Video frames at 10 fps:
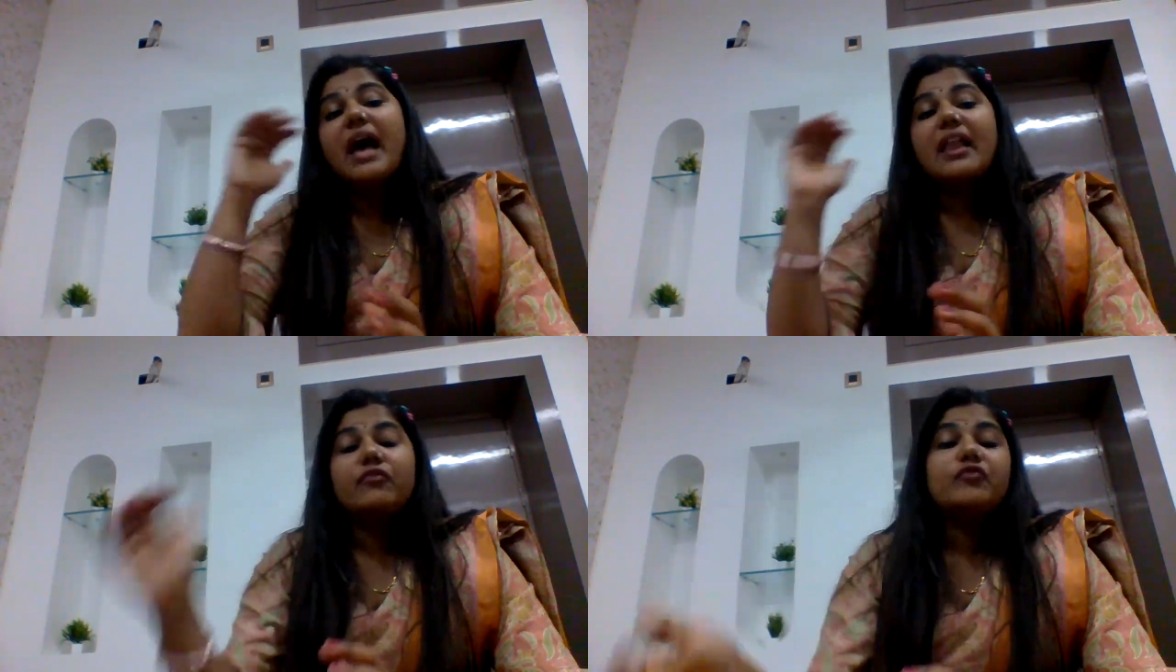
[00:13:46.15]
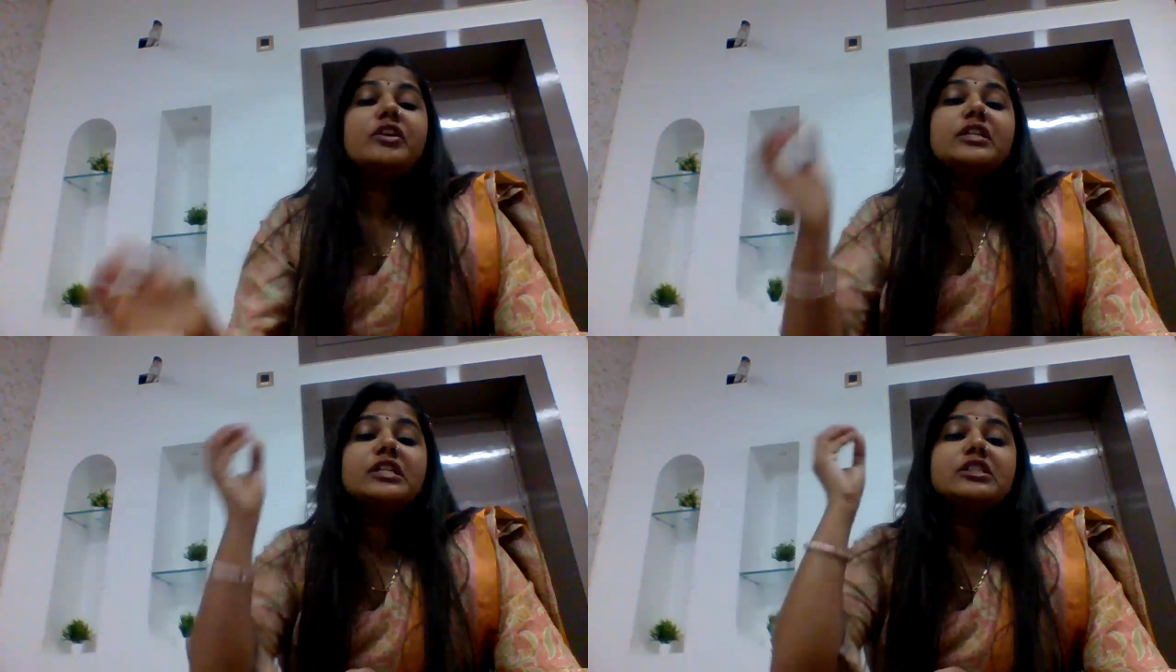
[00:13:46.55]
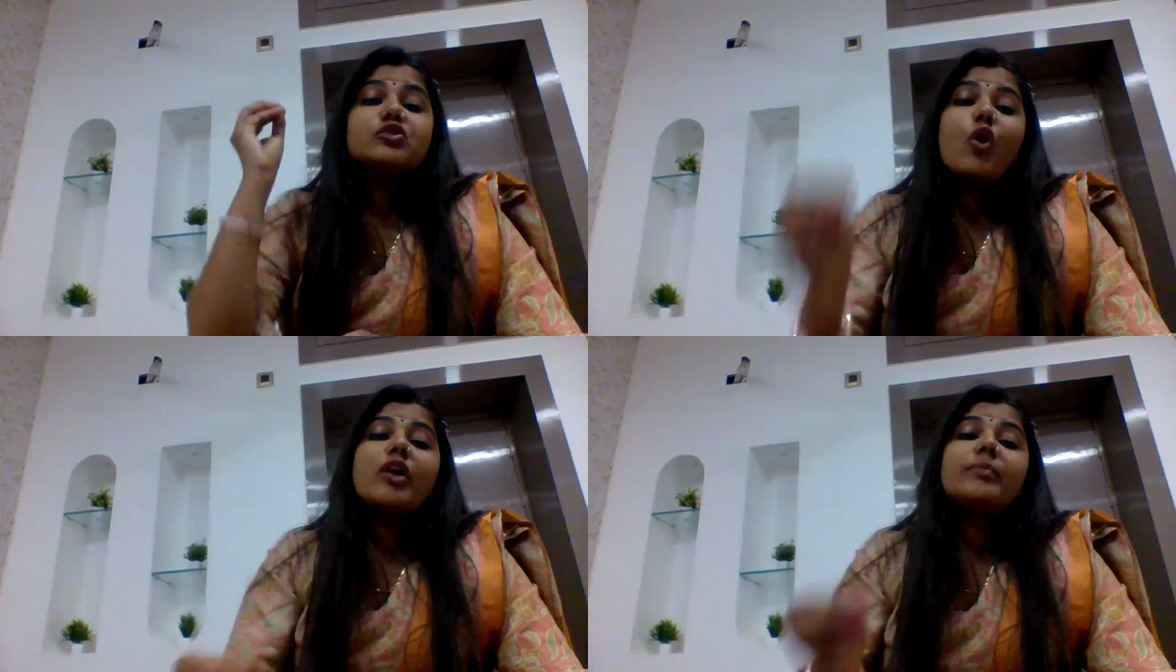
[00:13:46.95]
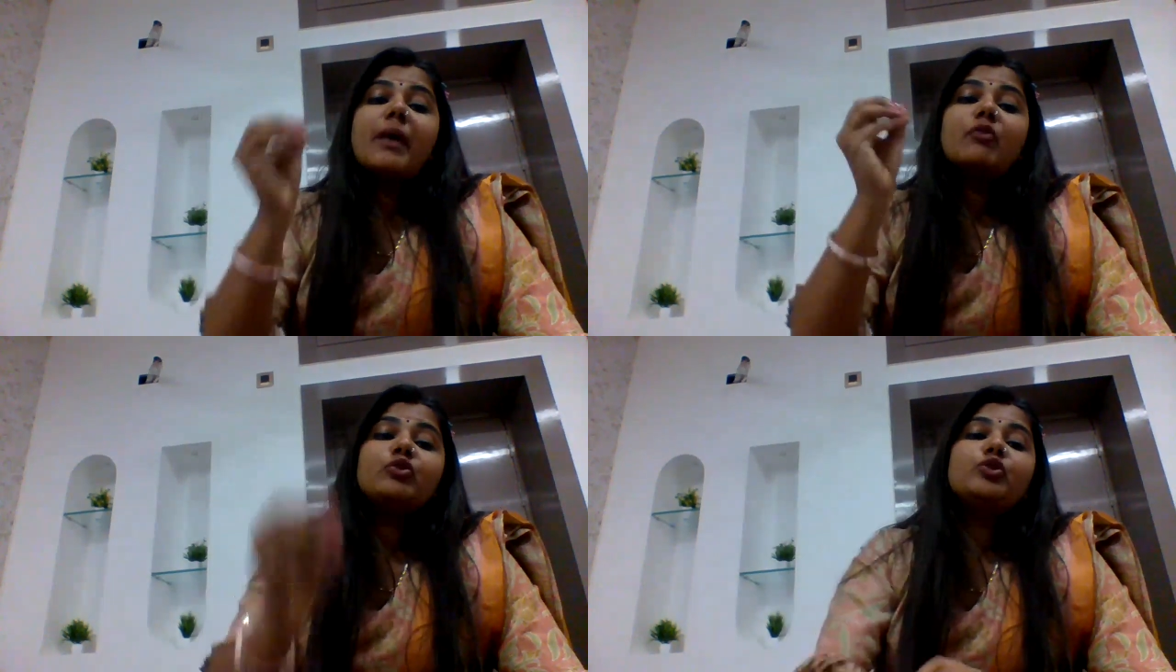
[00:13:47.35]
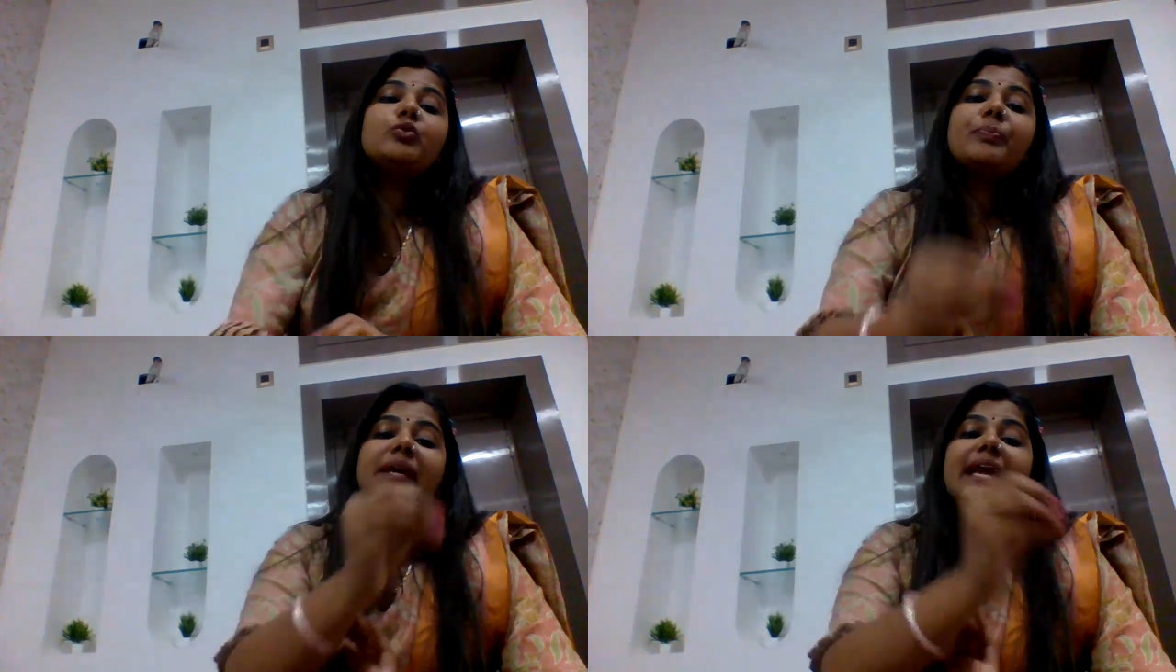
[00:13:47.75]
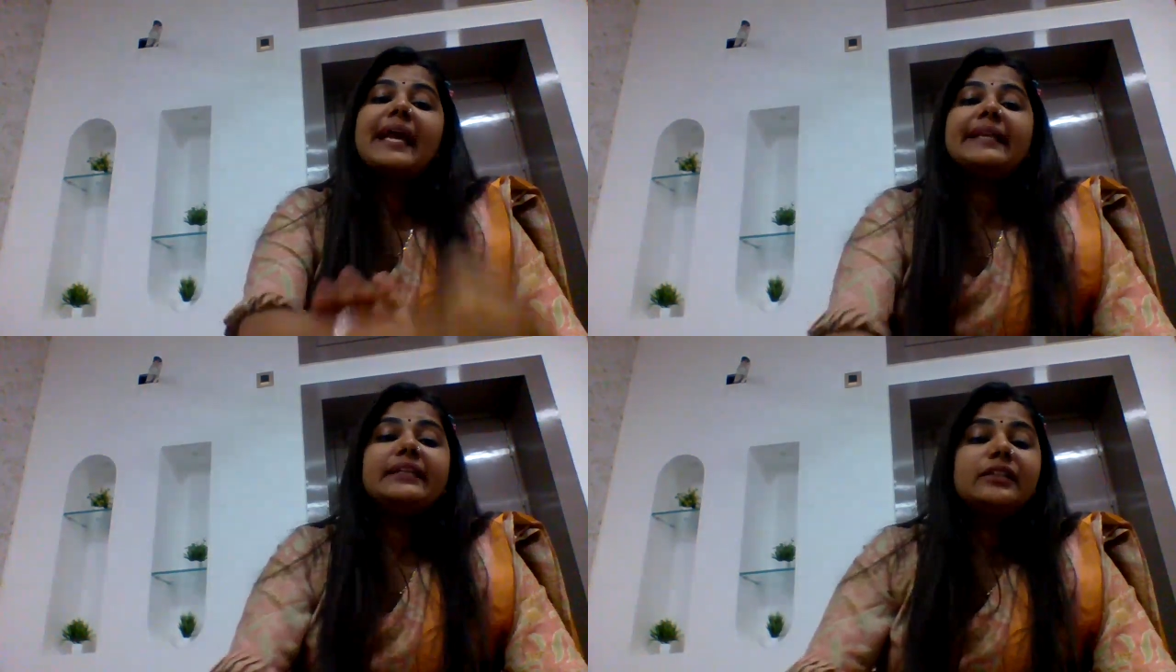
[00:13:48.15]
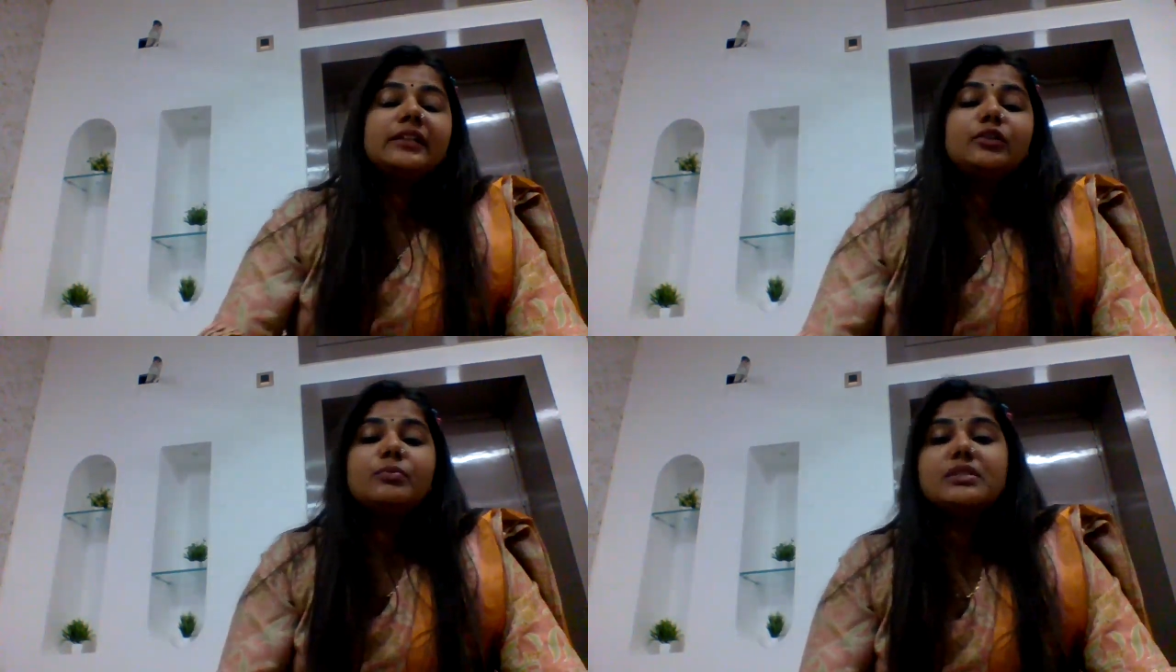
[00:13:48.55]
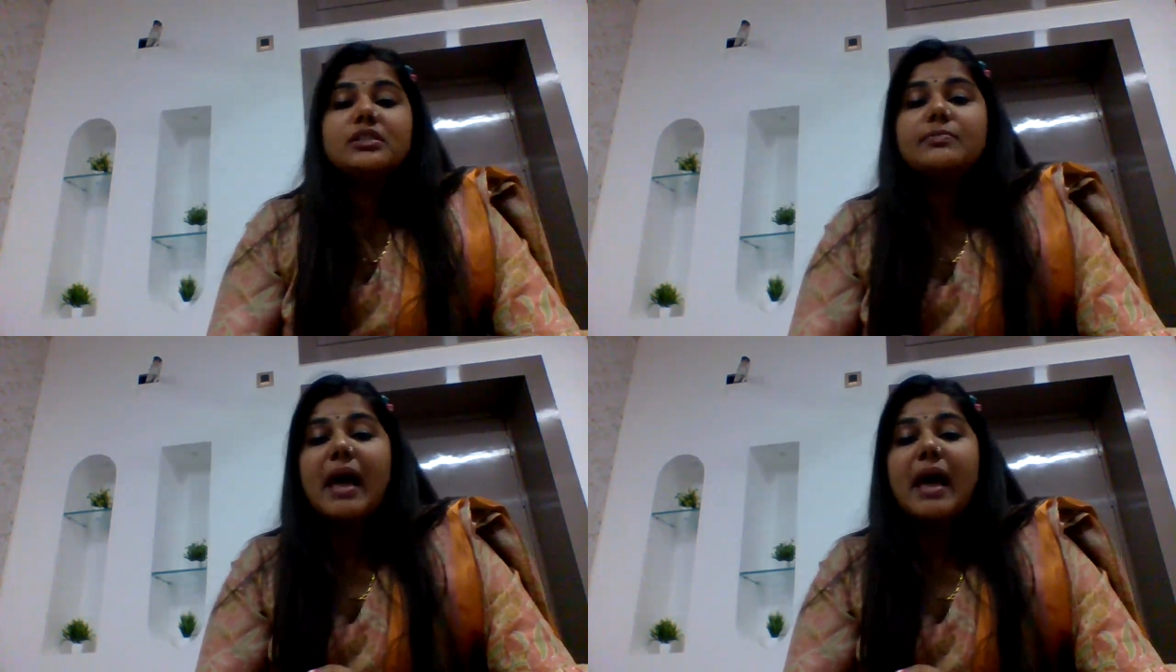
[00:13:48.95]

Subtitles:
Balfour is not bound to pay anything to Mrs.